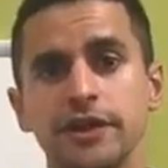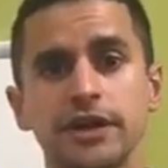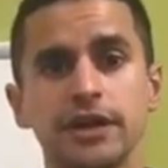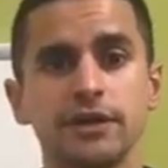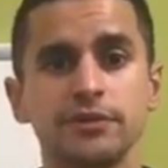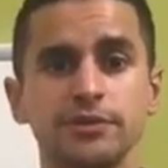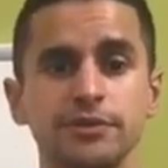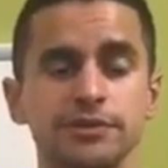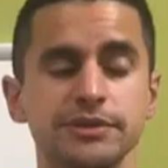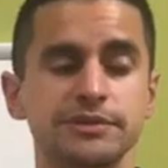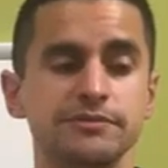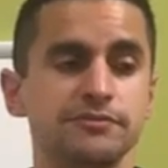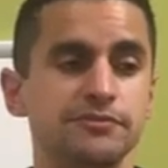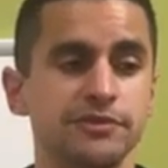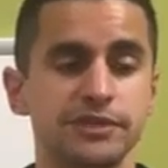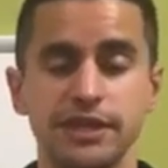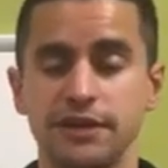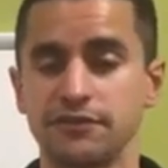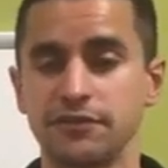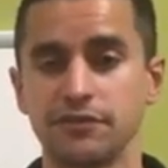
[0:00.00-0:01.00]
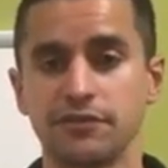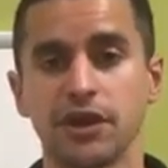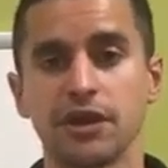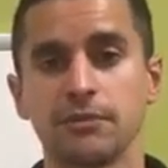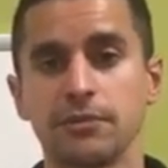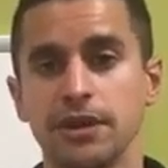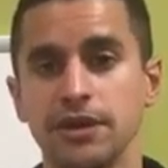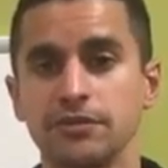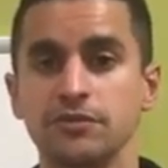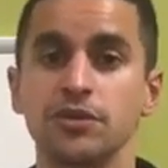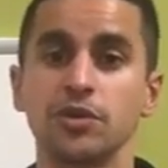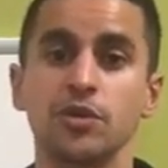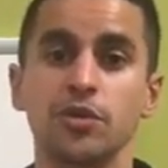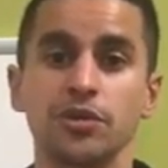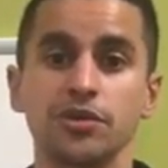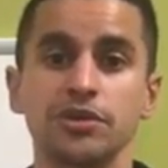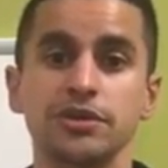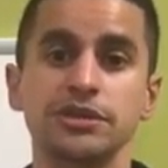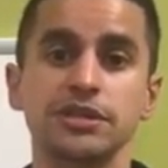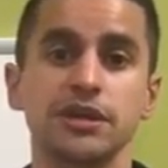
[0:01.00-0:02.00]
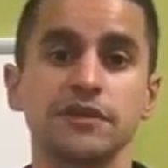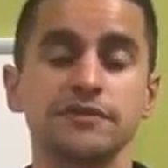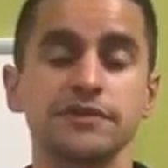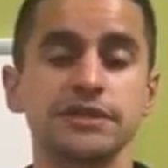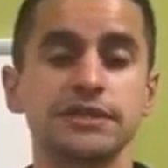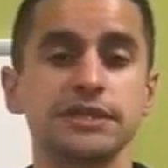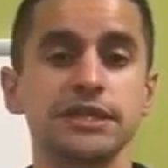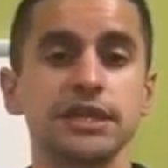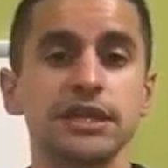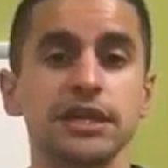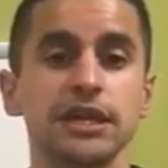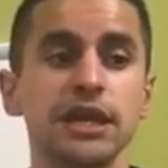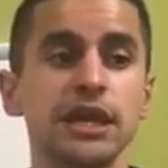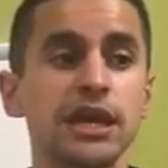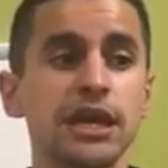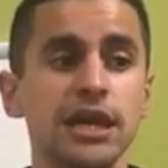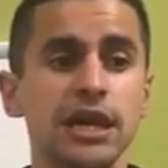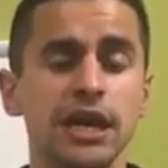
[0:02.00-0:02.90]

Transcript: I would definitely recommend recording yourself to see